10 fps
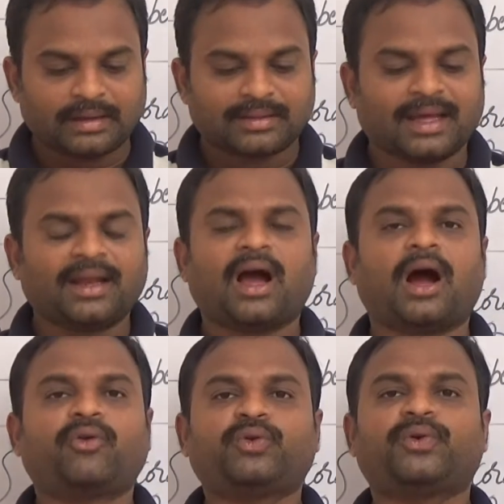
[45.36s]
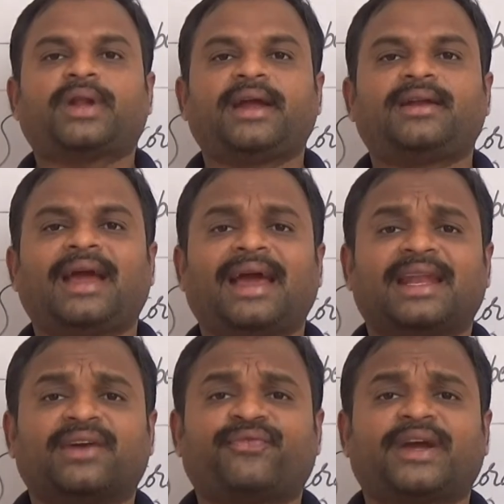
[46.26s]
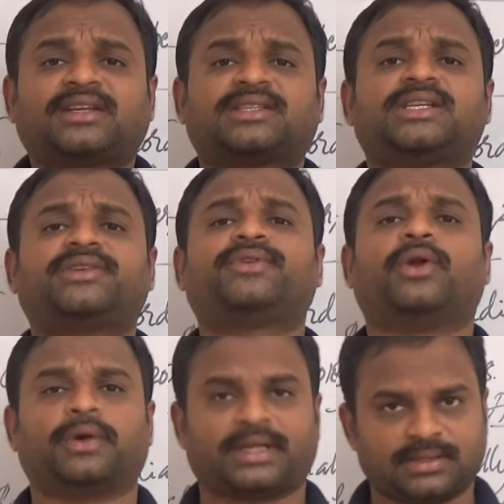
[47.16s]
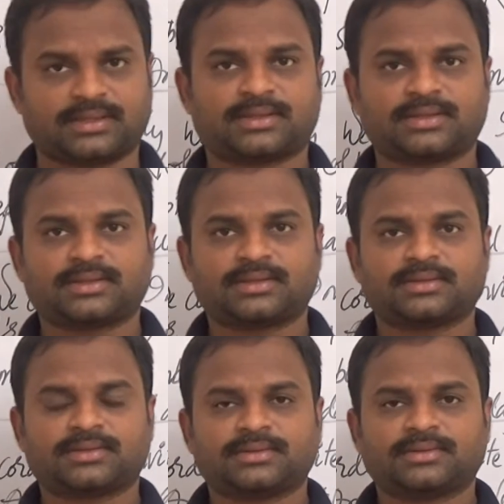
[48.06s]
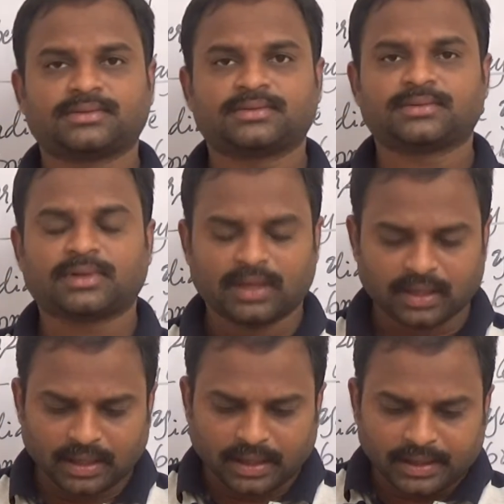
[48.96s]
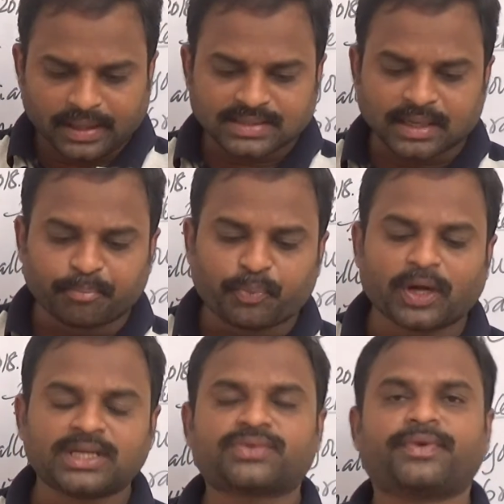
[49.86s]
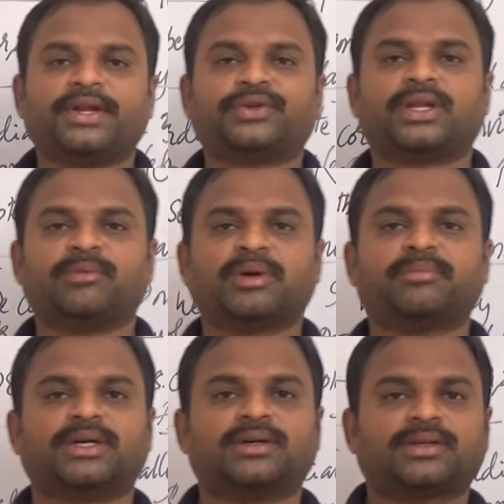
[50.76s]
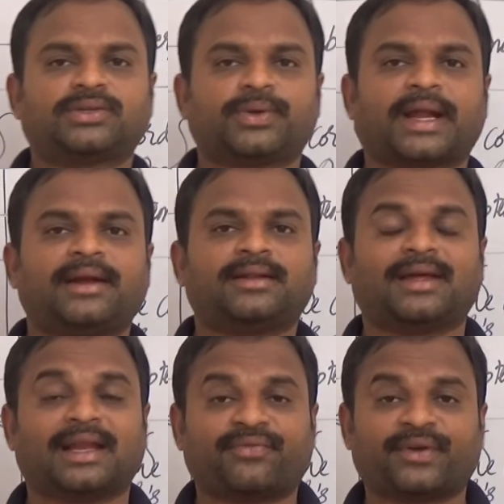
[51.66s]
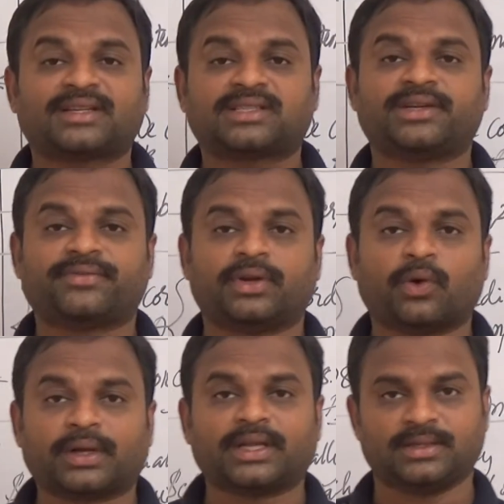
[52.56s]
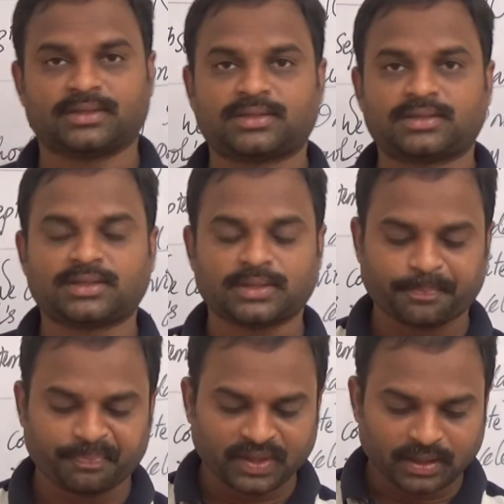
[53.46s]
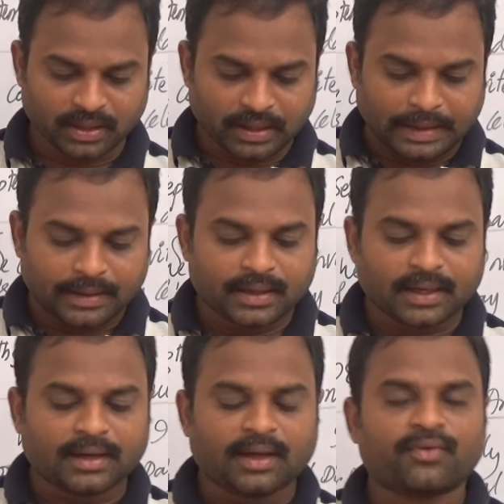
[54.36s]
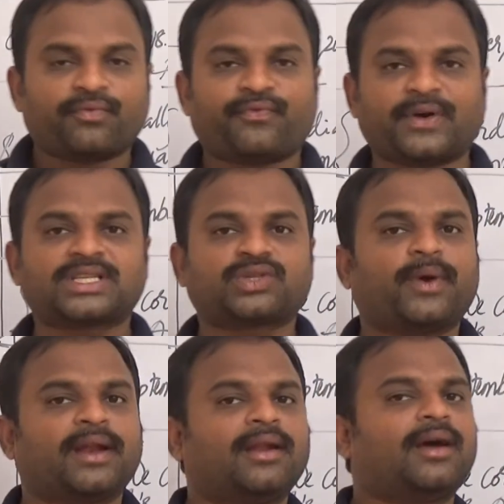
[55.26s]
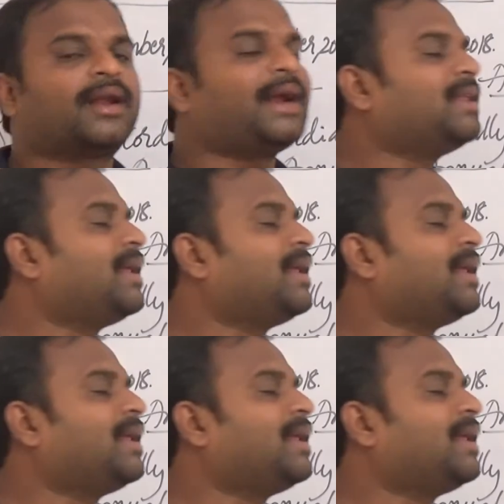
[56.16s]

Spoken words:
Then how to write an effective notice? Here are some points we need to remember to write an effective notice. Here first one, write